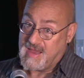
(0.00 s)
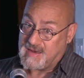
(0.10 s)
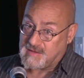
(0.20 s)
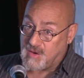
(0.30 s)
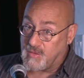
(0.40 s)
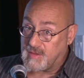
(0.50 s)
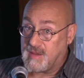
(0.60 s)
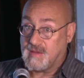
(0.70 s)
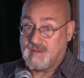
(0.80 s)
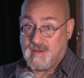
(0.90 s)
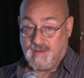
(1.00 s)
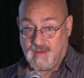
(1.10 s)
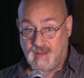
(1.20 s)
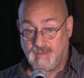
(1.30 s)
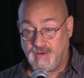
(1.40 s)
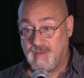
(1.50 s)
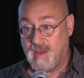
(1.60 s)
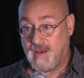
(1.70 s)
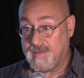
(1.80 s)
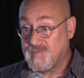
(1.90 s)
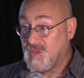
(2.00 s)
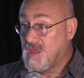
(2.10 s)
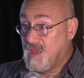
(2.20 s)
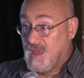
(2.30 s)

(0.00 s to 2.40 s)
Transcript: anecdotally it didn't look like very many